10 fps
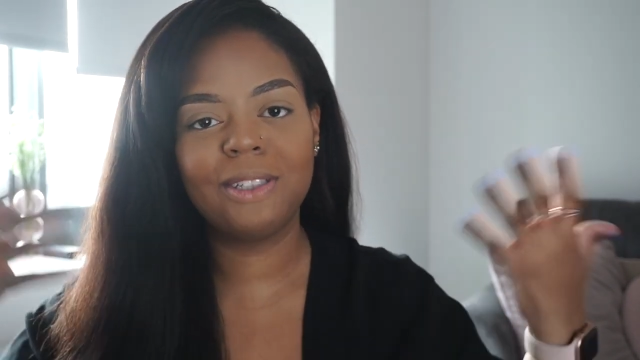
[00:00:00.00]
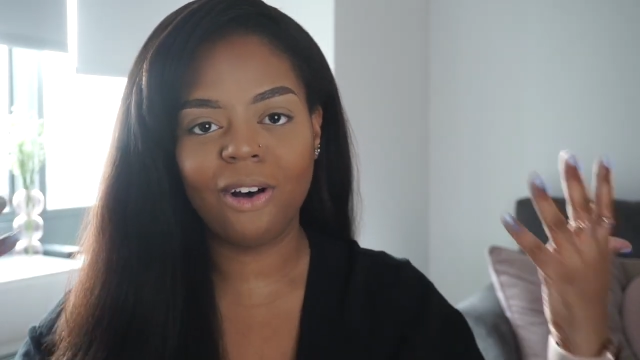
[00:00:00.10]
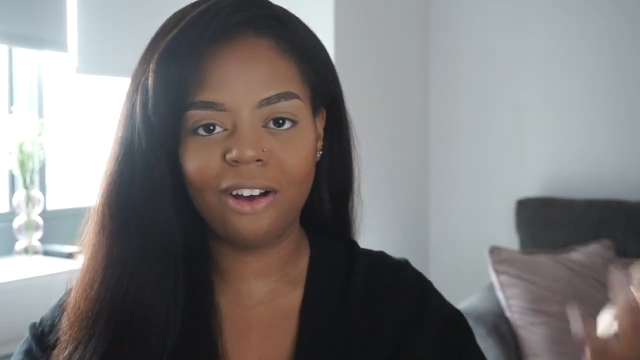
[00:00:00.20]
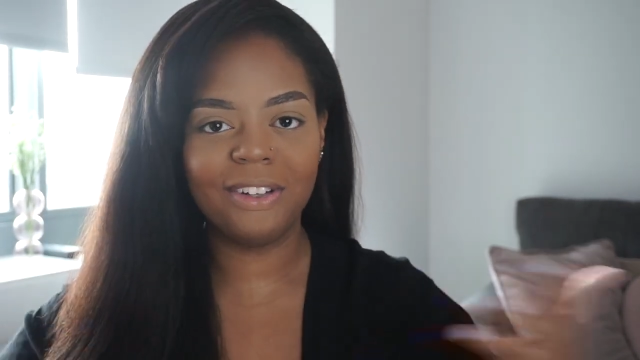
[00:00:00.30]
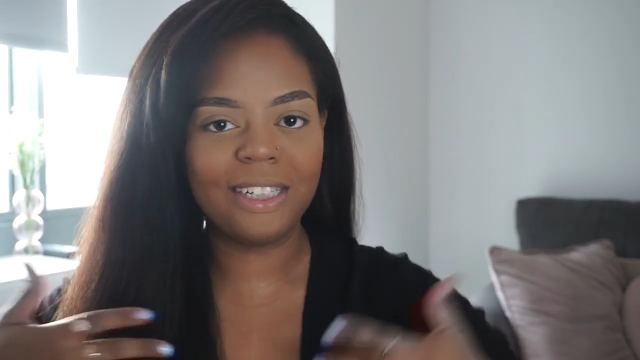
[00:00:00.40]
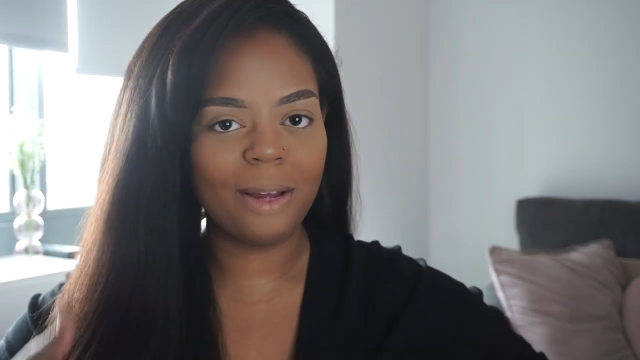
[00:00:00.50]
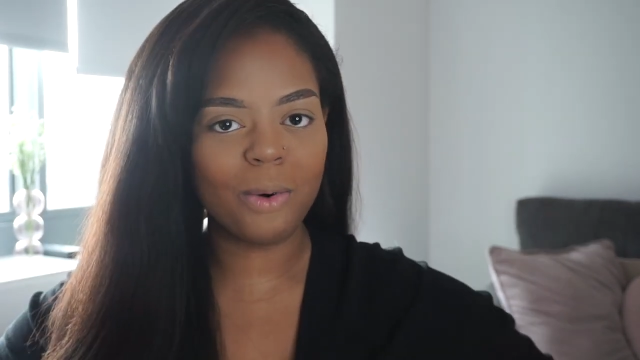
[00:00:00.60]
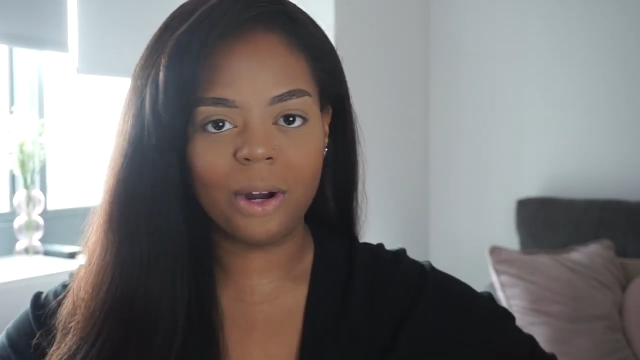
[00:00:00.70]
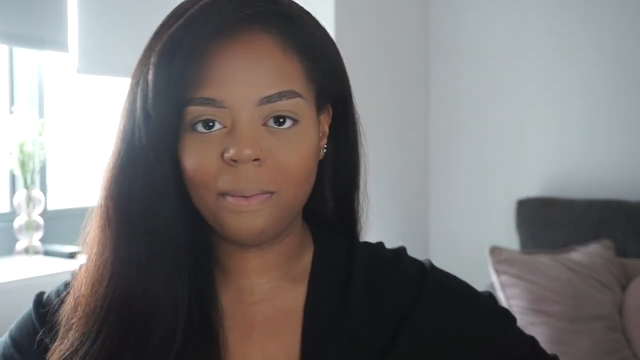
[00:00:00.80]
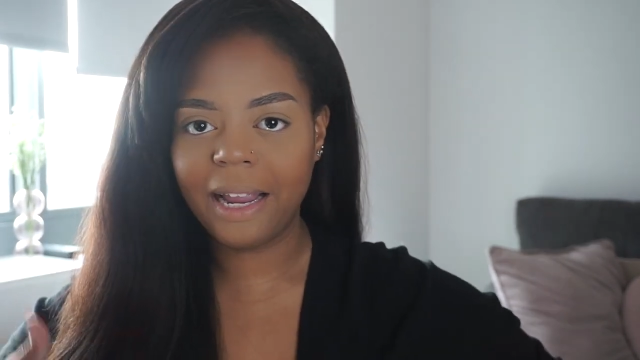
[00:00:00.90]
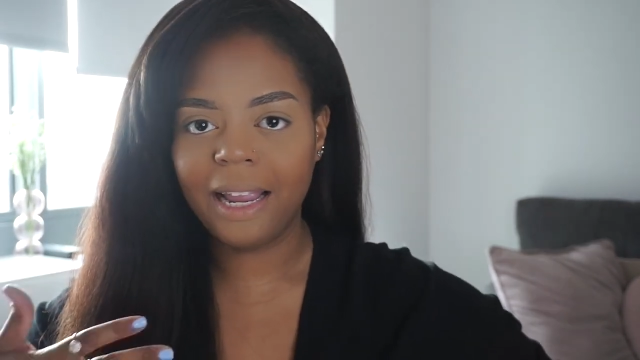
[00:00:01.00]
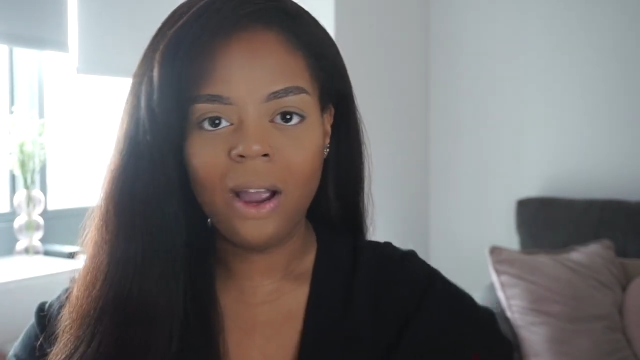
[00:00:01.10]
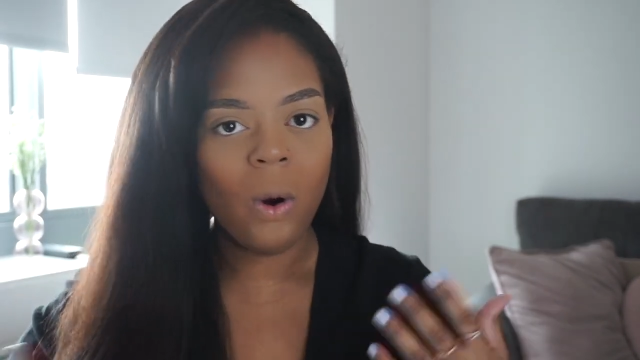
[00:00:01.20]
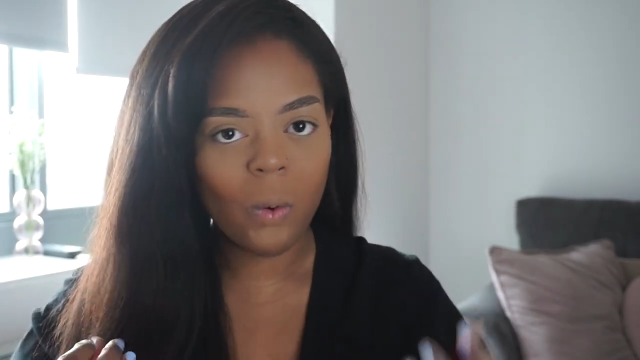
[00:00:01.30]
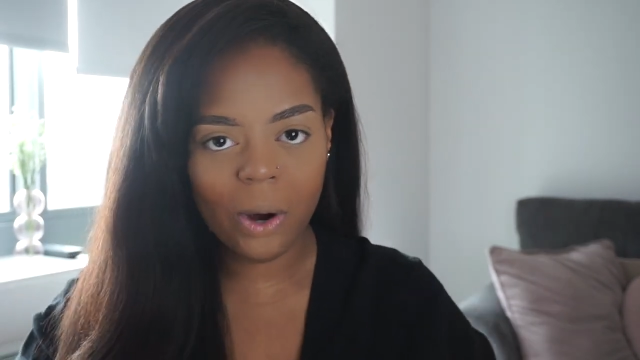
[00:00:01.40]
So obviously I'm wearing my
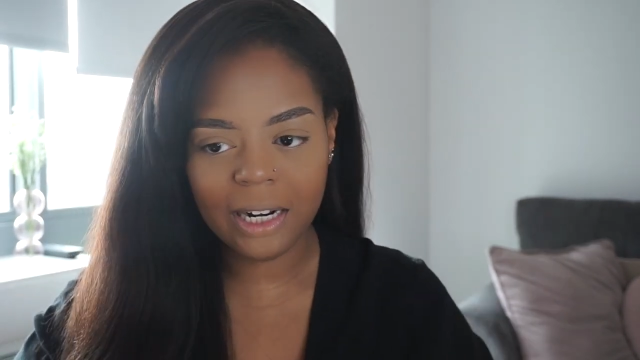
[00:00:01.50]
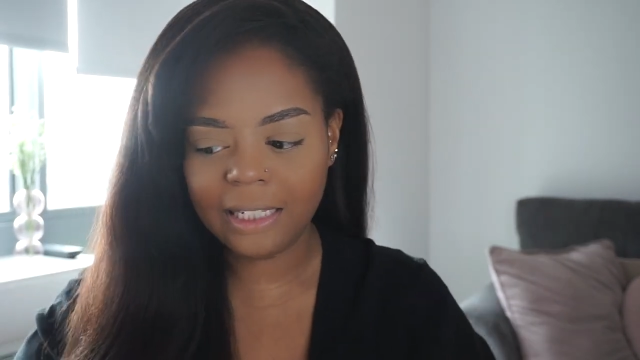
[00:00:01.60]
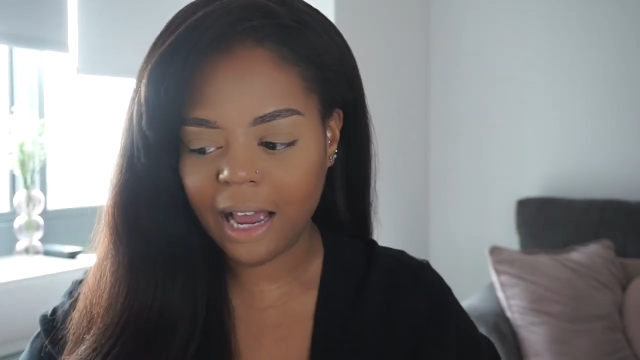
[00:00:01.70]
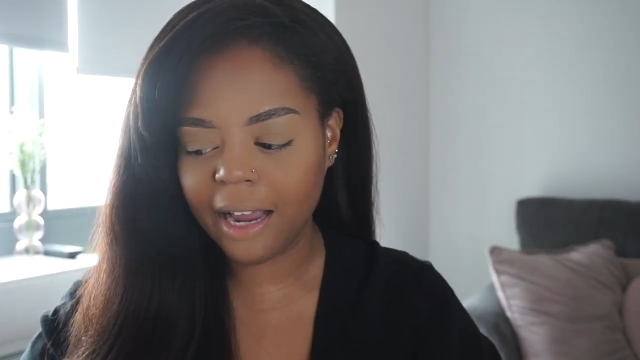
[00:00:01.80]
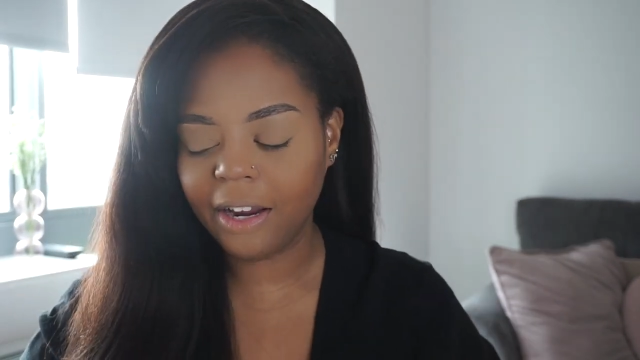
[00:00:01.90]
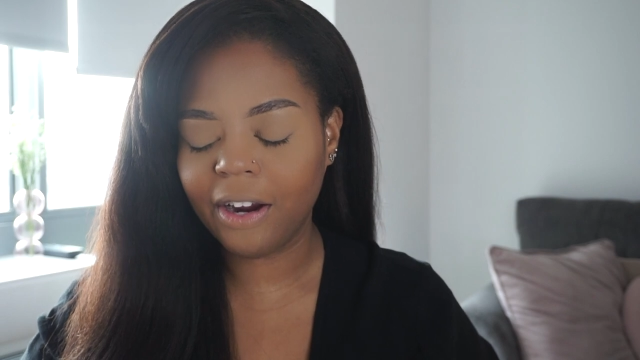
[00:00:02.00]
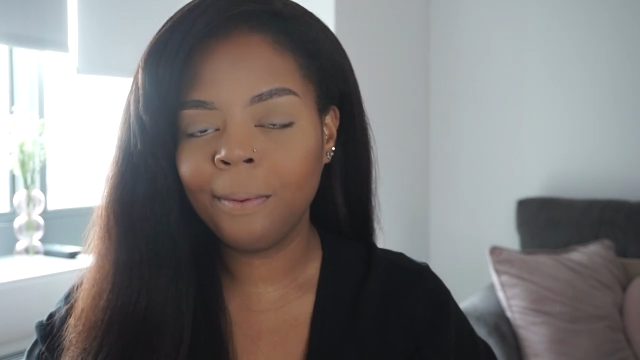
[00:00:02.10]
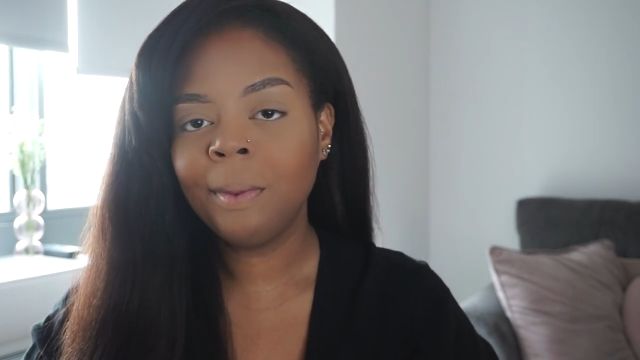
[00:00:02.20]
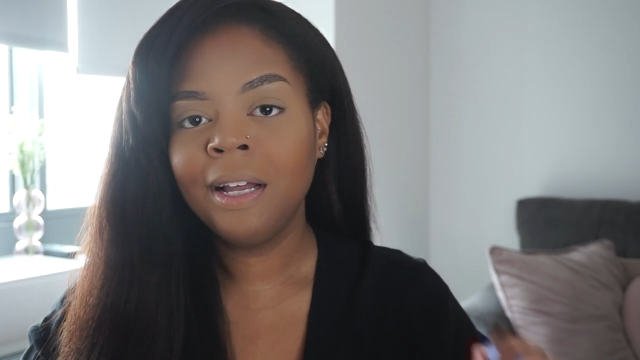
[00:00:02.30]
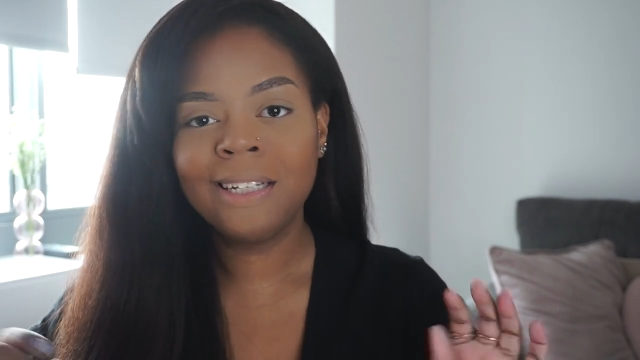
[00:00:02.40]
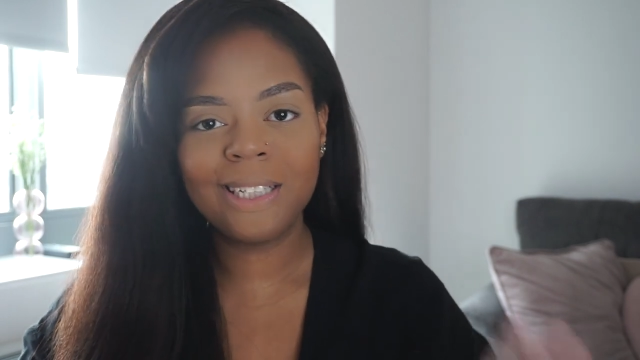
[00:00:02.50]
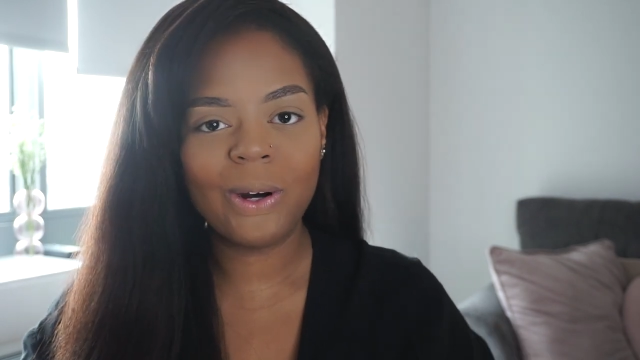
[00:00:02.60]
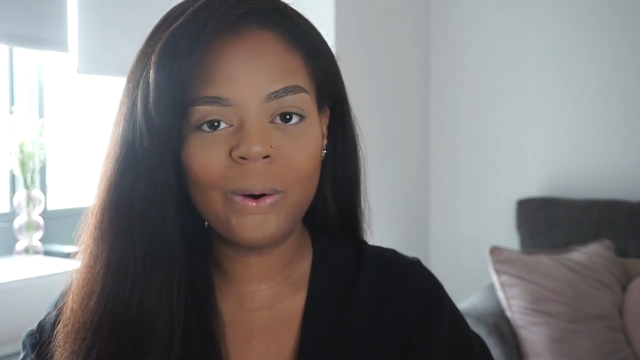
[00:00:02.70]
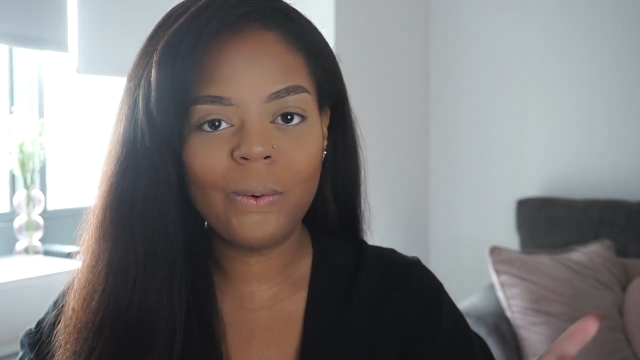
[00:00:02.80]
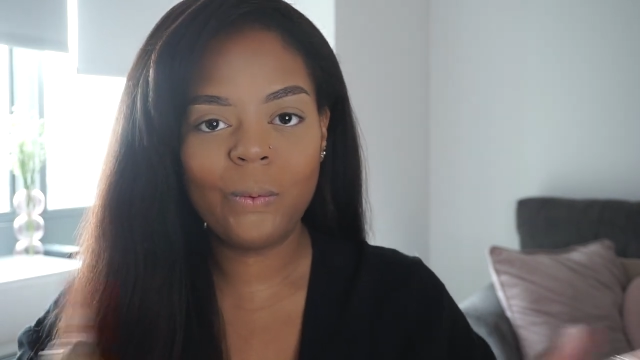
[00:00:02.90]
work attire.
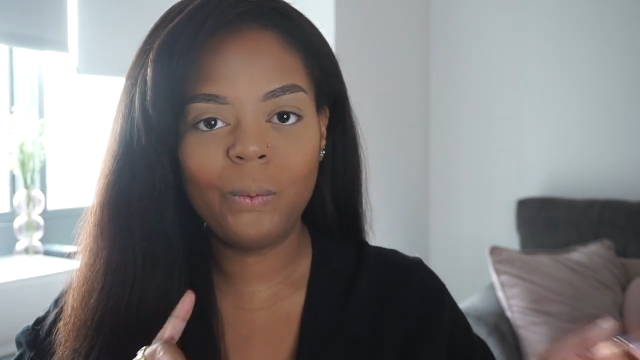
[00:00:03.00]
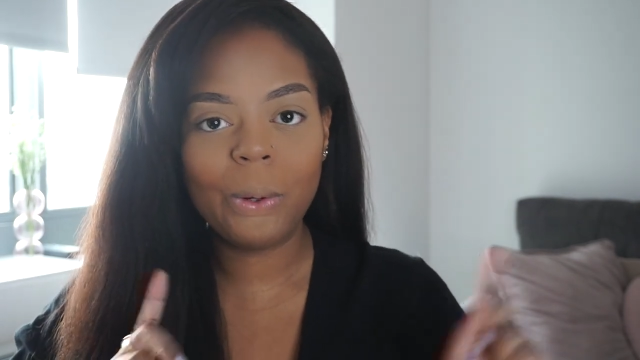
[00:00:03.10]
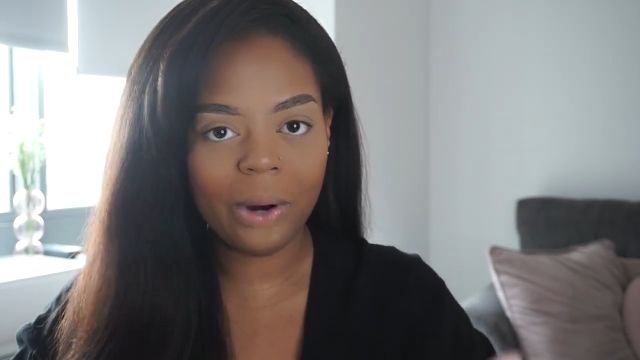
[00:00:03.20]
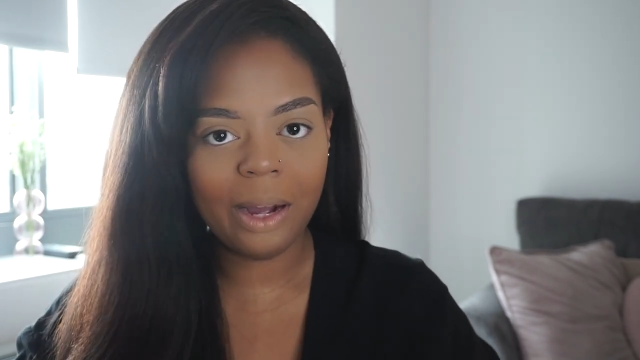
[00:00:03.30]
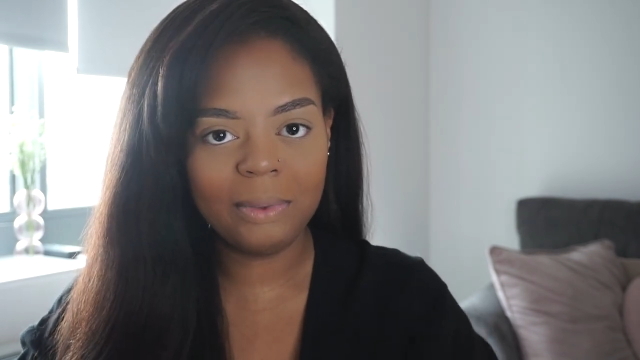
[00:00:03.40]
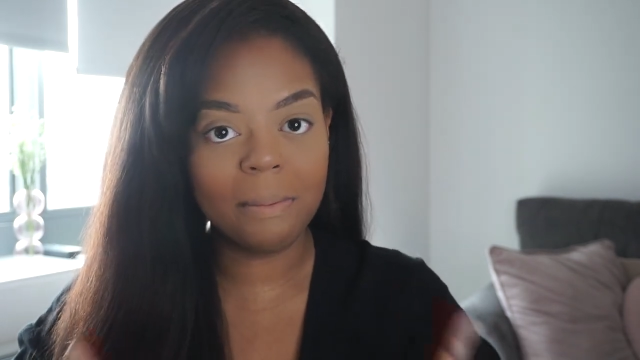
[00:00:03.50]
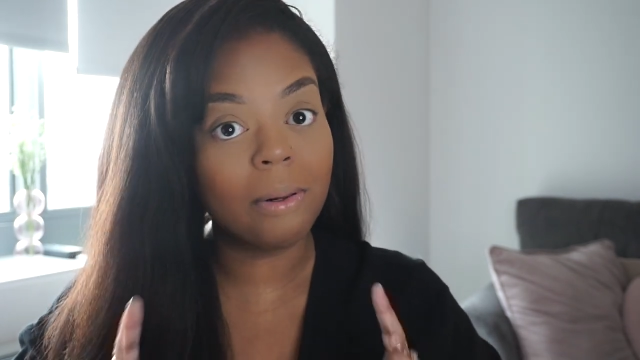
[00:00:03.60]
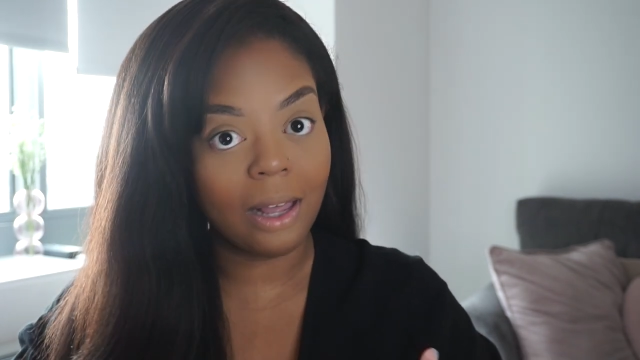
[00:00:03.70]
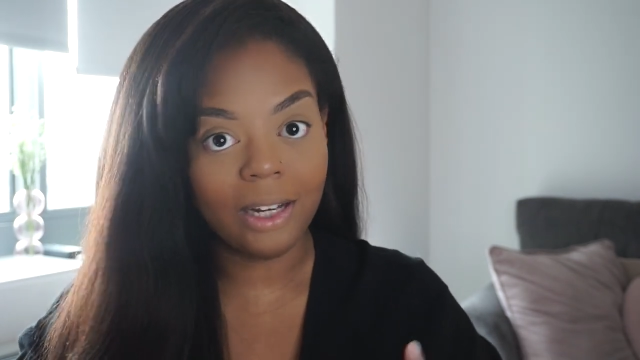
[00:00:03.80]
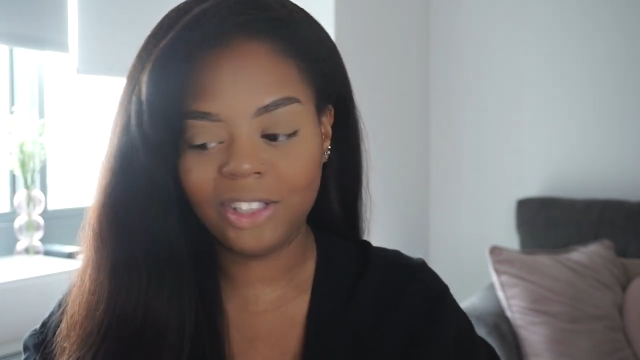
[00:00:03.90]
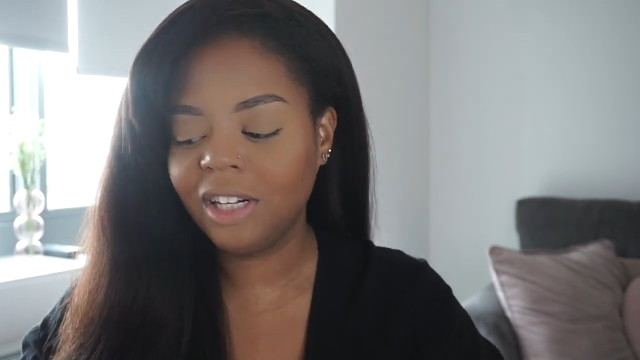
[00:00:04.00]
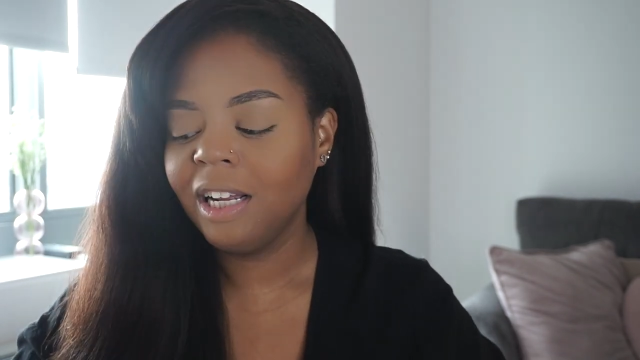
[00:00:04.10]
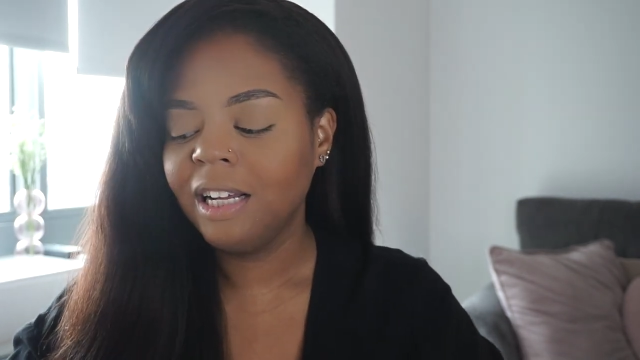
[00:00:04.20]
So we were up to blush.